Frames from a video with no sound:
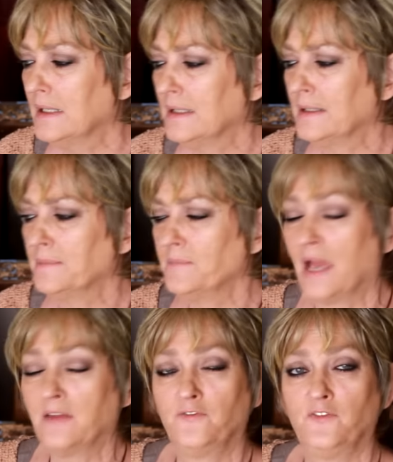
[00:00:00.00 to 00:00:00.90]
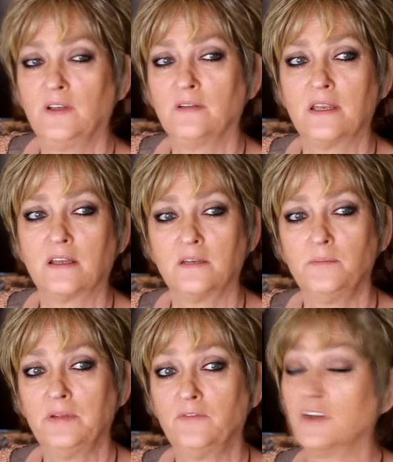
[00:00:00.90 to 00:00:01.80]
I feel that it could
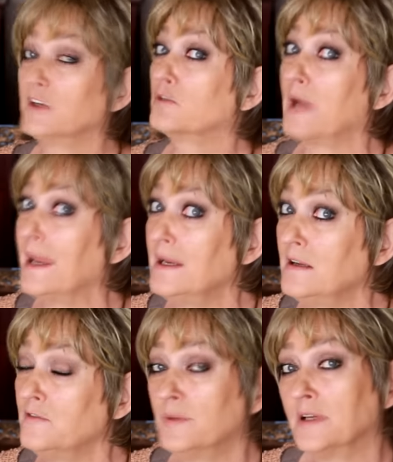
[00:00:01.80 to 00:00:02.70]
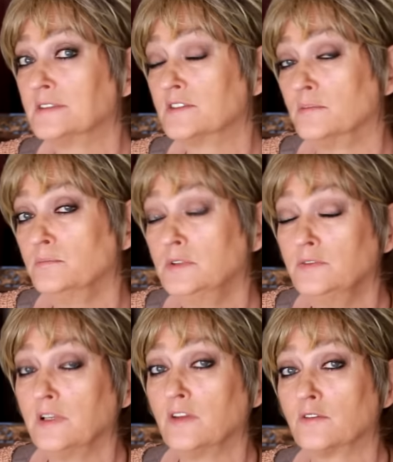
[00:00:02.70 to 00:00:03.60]
be very creative because they're
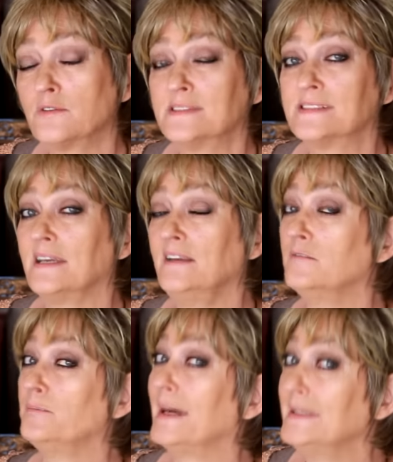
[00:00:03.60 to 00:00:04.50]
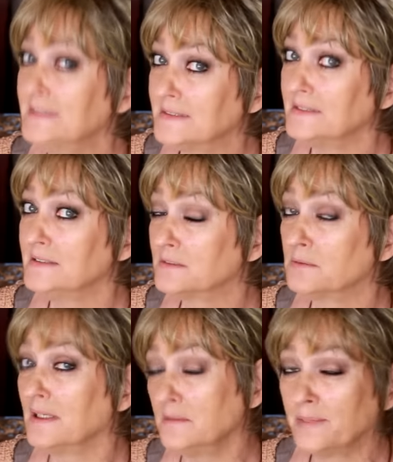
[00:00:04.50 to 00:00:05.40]
moving through the sign of Pisces,
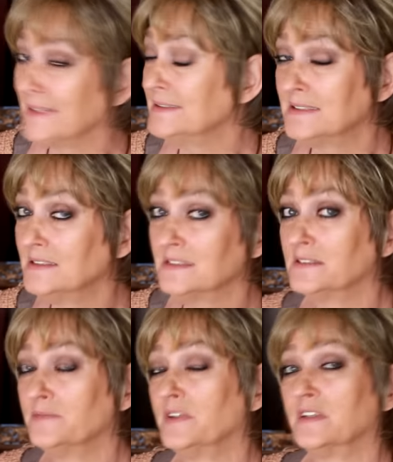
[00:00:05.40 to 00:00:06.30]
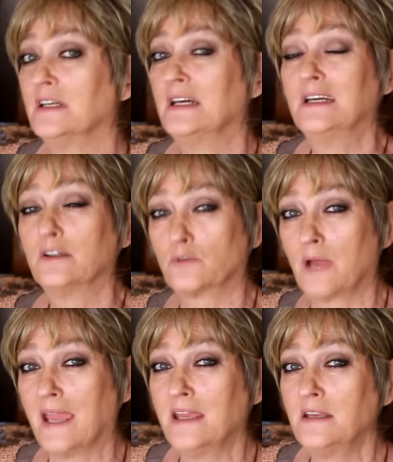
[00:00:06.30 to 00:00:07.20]
right? And Pisces is a very
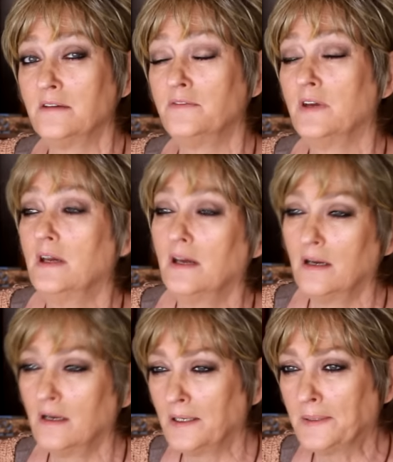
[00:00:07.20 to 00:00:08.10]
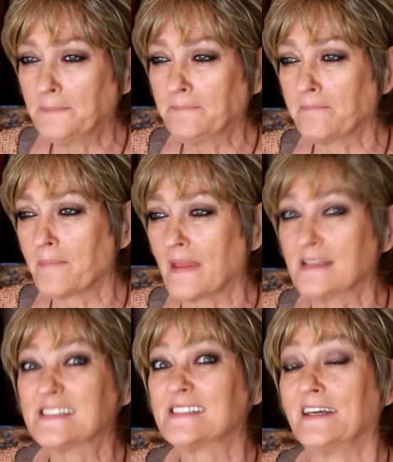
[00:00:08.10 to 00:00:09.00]
creative
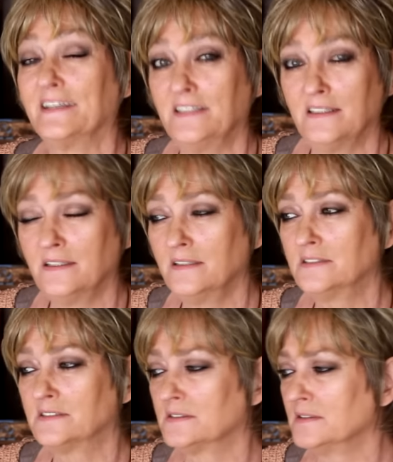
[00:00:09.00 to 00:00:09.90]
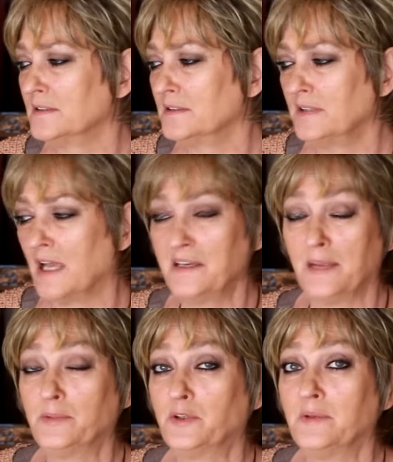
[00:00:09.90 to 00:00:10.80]
sign, and it's and
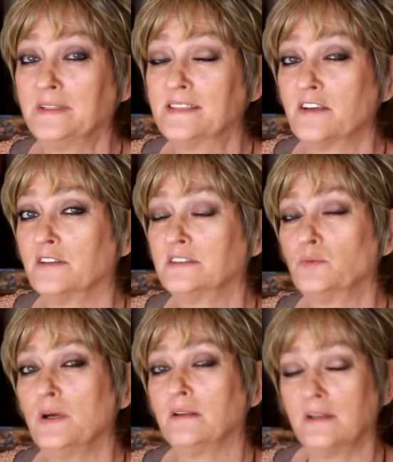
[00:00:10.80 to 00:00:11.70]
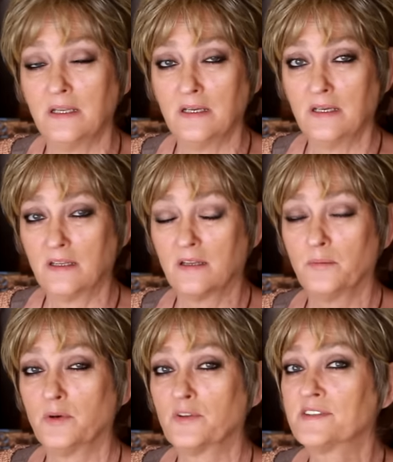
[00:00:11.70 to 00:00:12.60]
Neptune is there as well, and
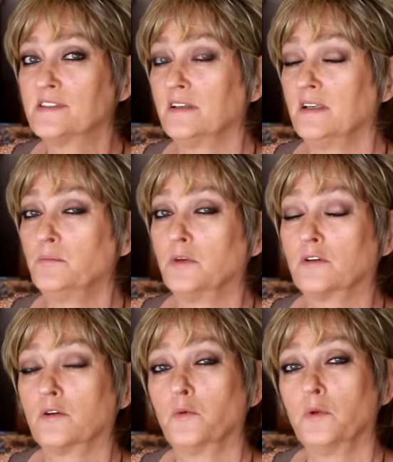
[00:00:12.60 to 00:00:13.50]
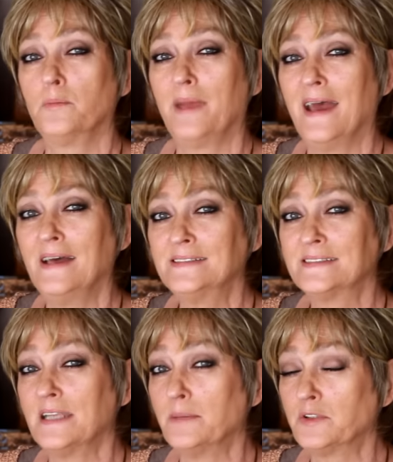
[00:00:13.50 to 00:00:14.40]
both Sun and Mercury will
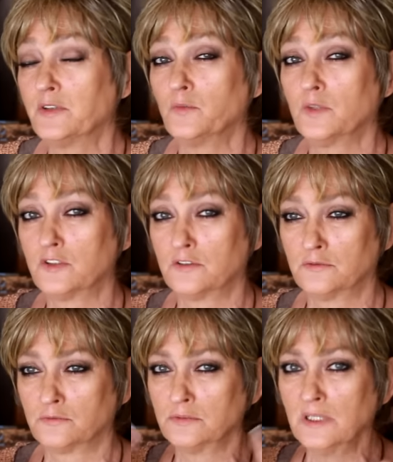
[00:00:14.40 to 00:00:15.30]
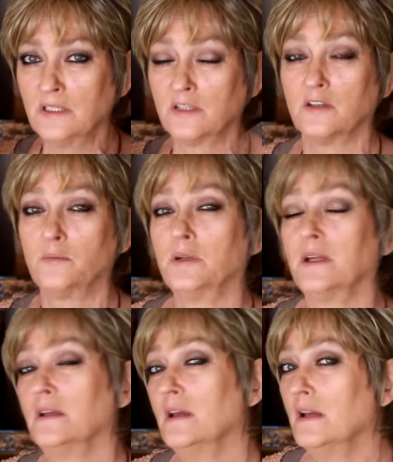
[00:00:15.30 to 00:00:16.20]
pass Neptune, which is really going to
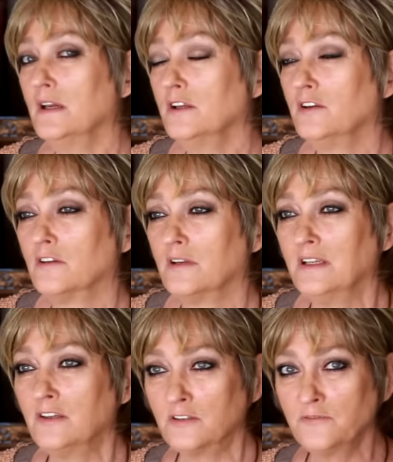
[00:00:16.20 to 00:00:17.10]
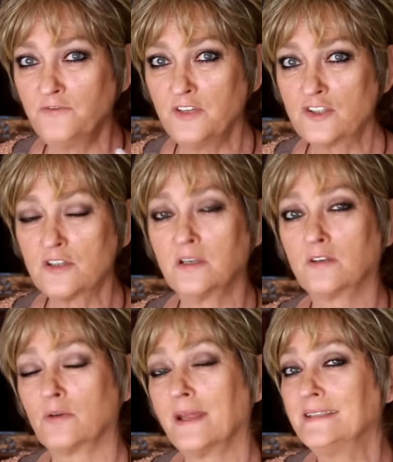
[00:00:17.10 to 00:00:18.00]
bring your inner vision
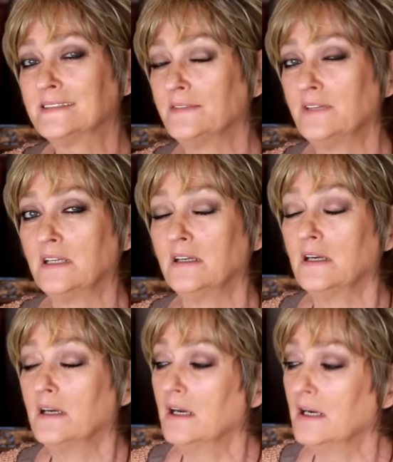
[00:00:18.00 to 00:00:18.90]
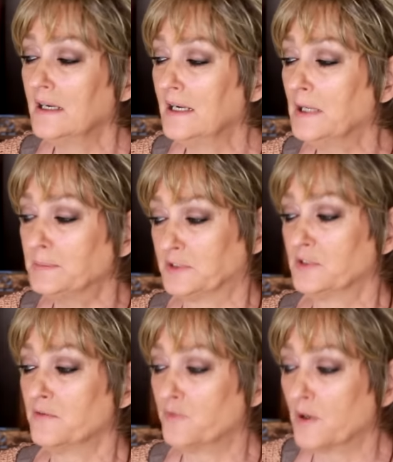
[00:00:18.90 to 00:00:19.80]
and creativity up
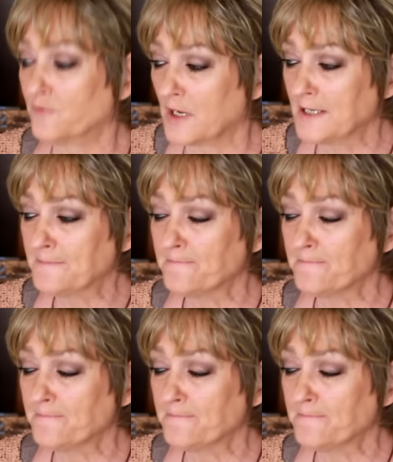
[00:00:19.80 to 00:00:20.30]
to the forefront.